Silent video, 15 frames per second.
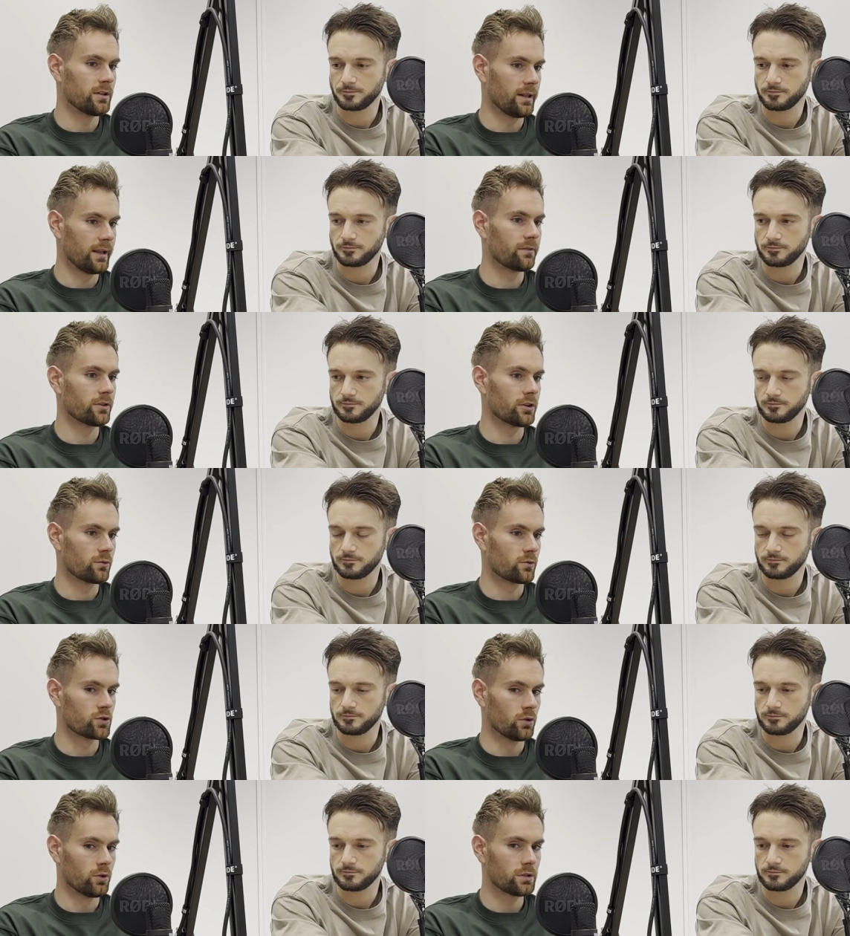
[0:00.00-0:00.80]
Speaker 1: deliver the
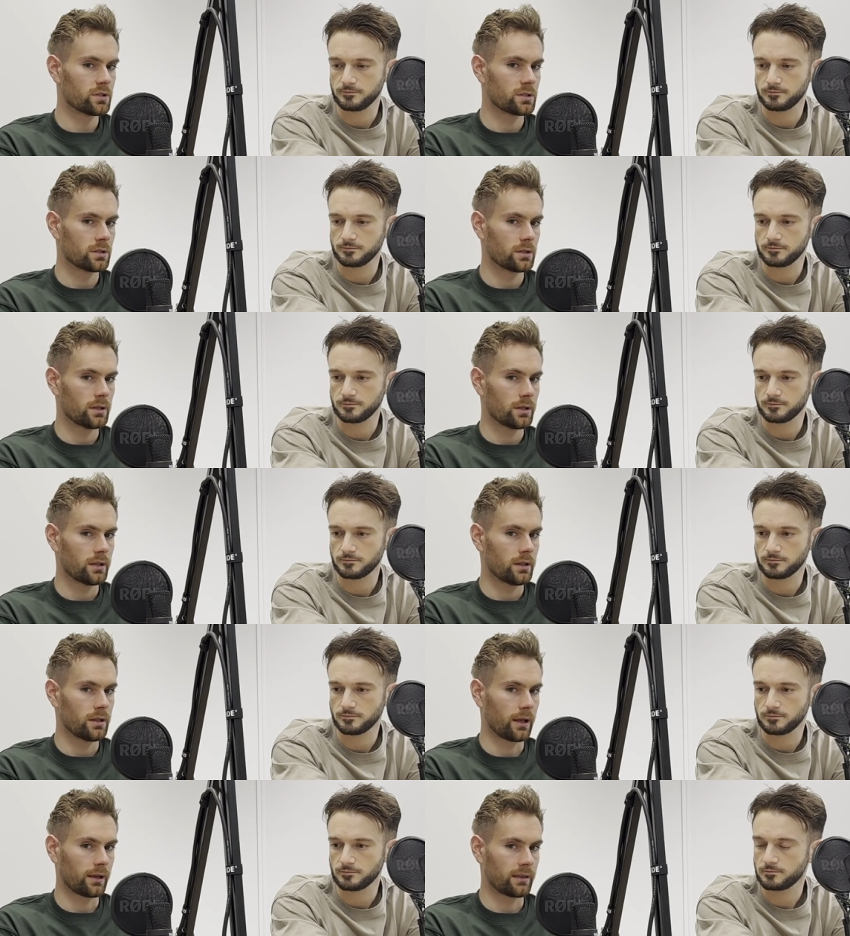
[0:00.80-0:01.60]
results,
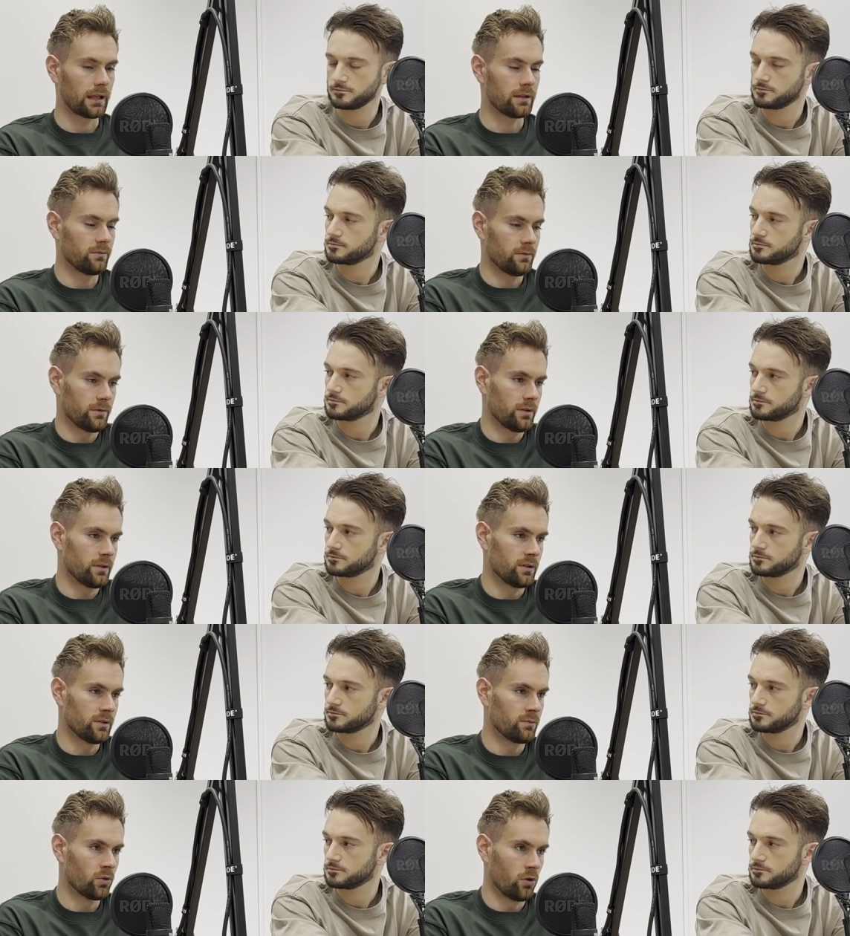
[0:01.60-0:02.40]
like then
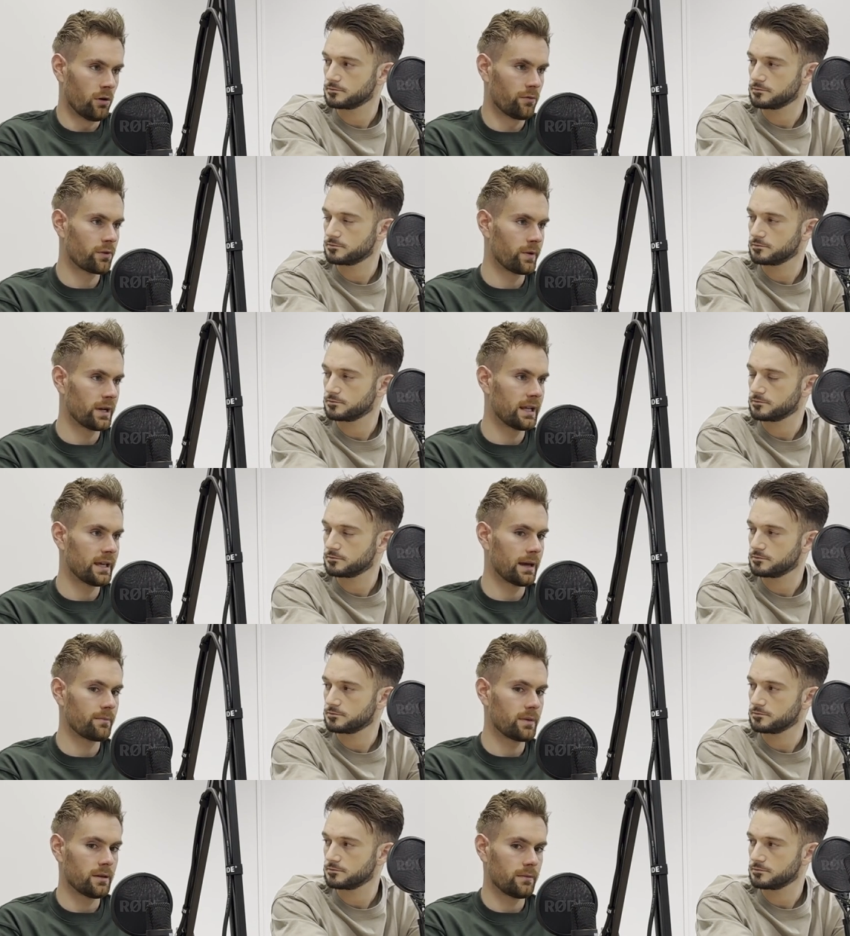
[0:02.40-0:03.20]
the offer really
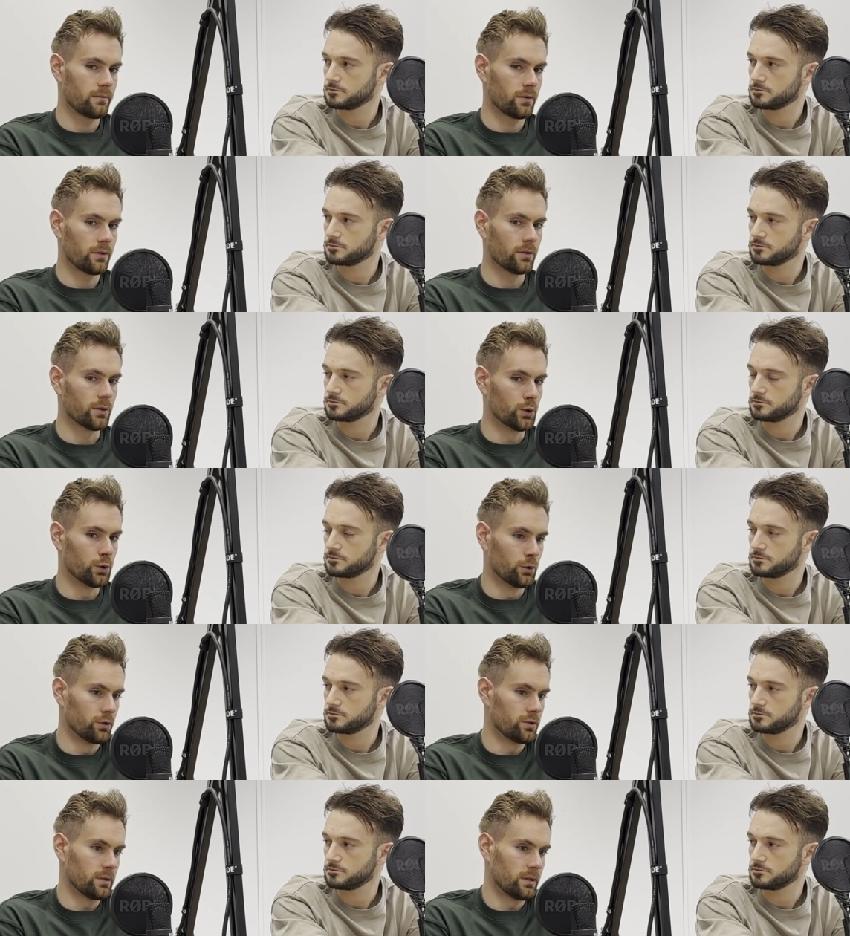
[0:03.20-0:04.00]
can be
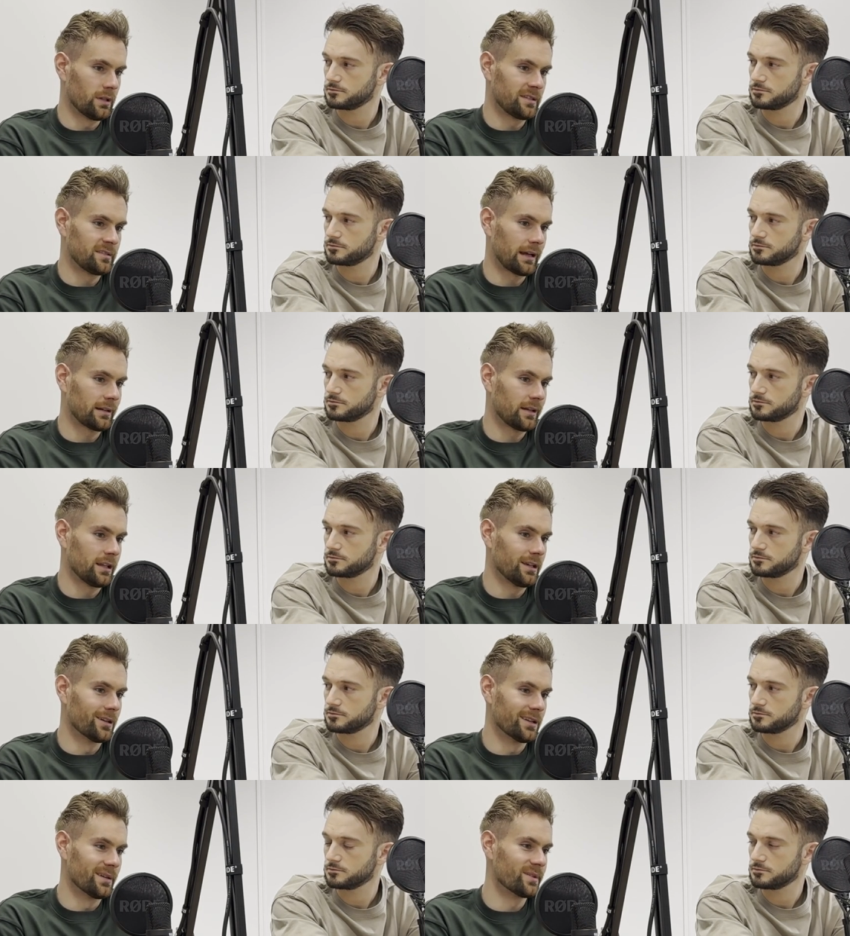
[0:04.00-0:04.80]

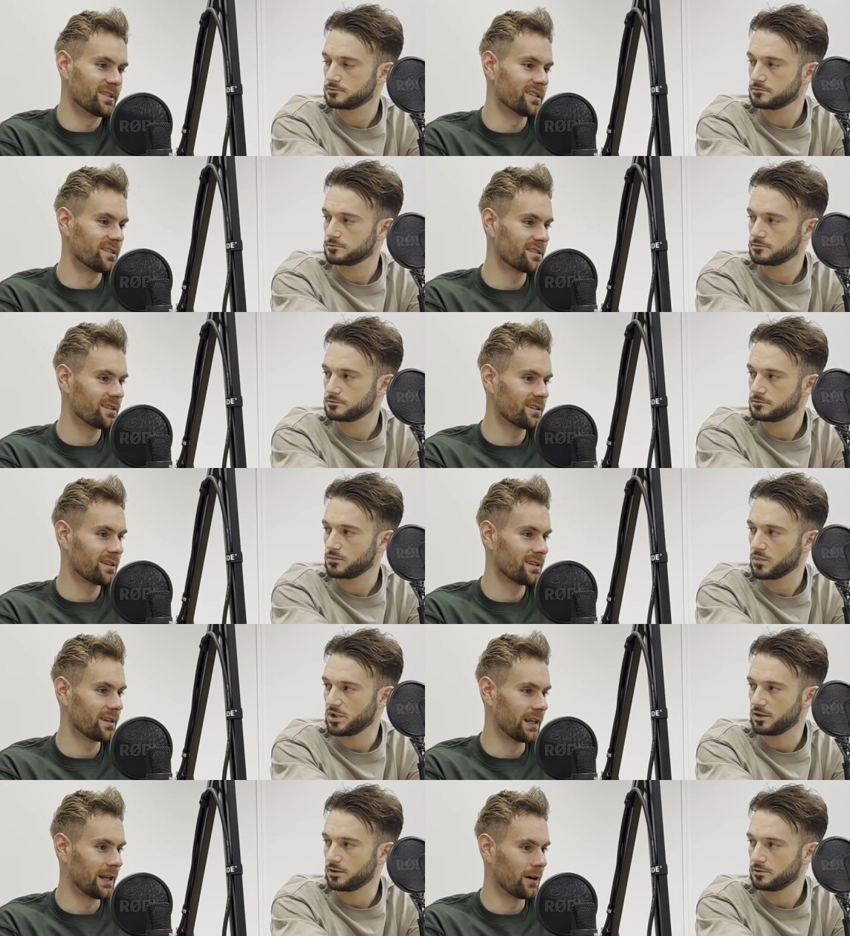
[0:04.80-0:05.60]
technically unlimited.
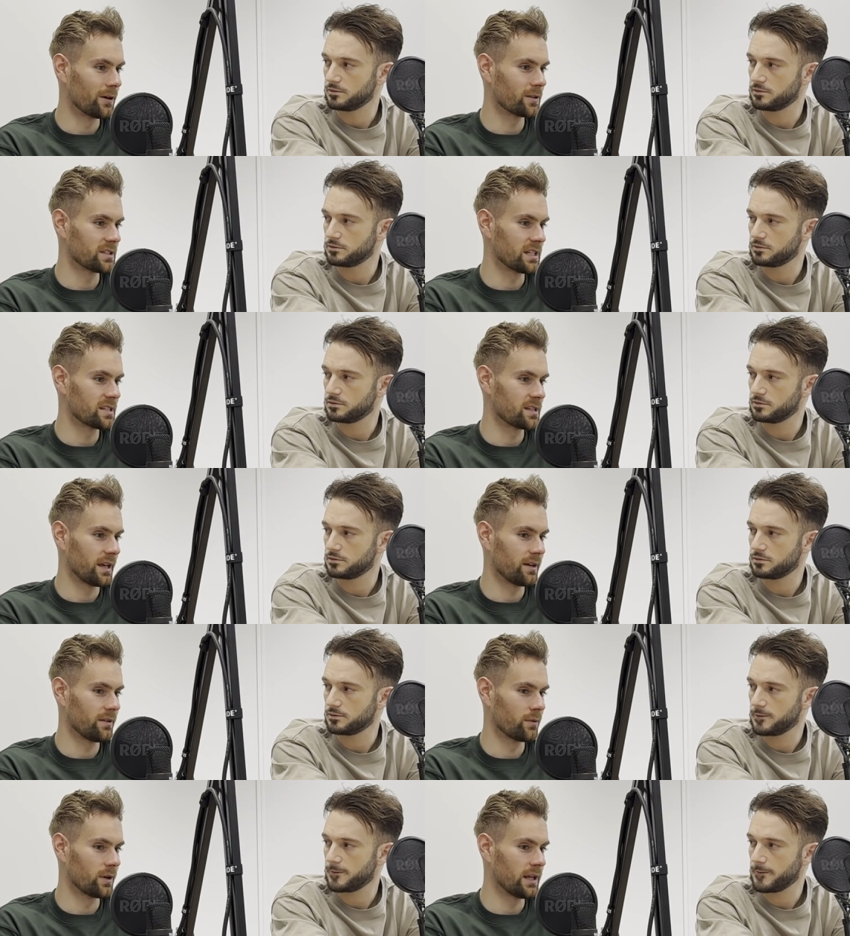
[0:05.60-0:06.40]
Yeah. You know, because it's
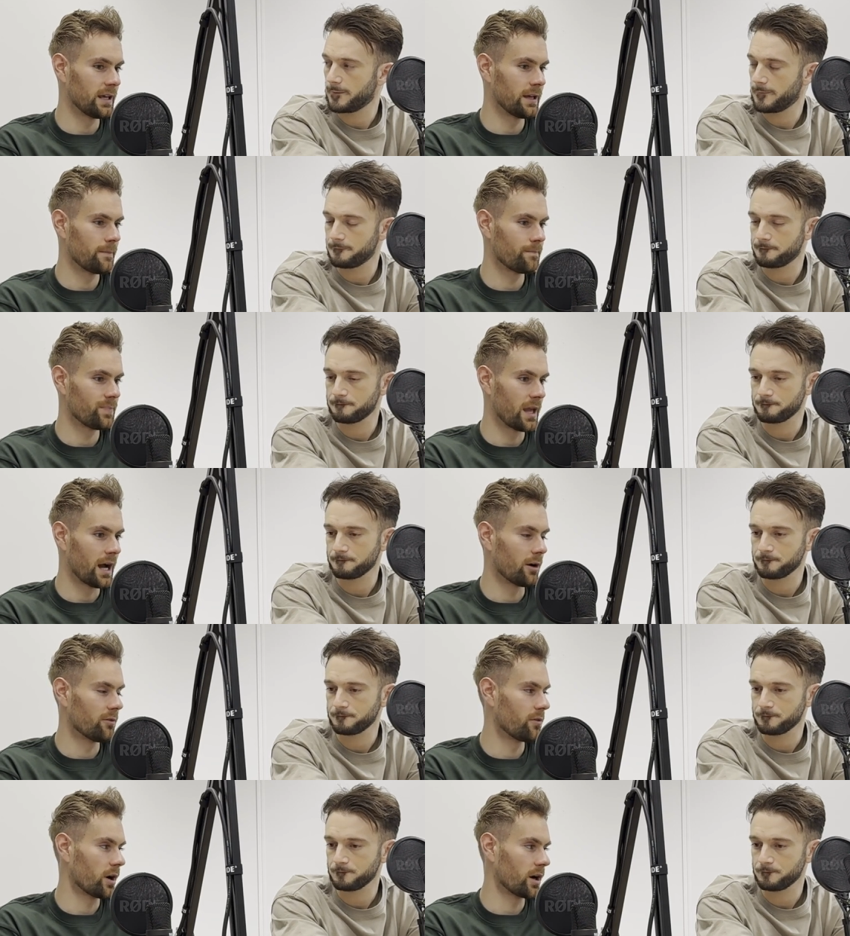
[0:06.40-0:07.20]
like really
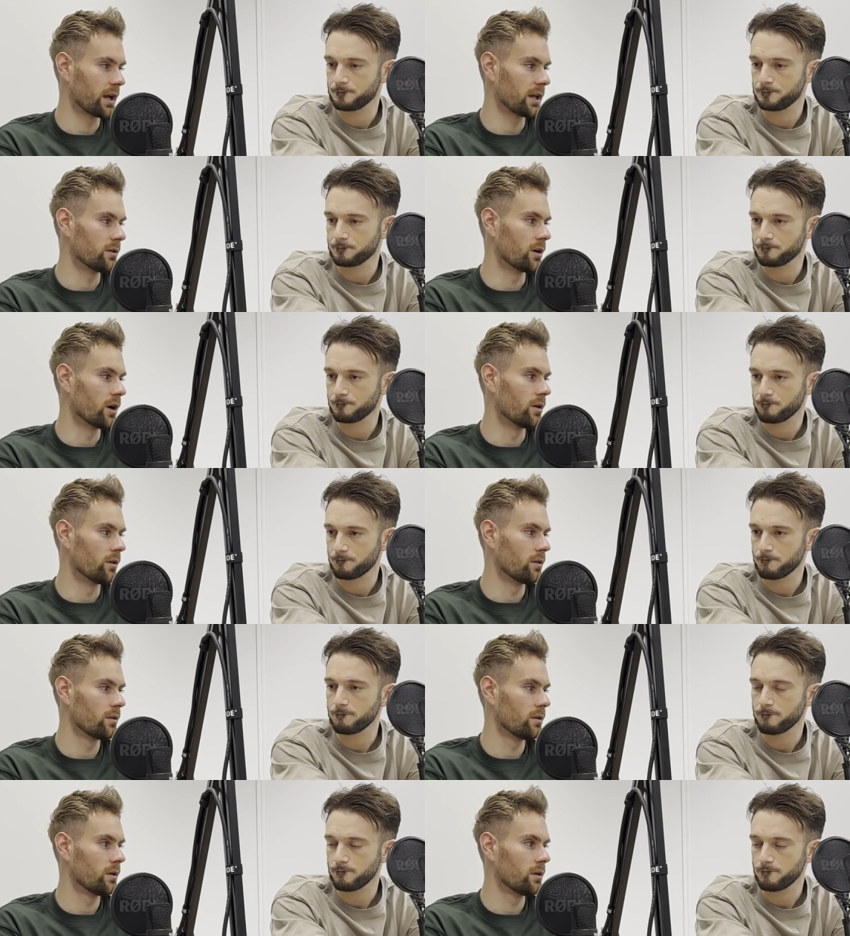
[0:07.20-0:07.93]
how far can you go?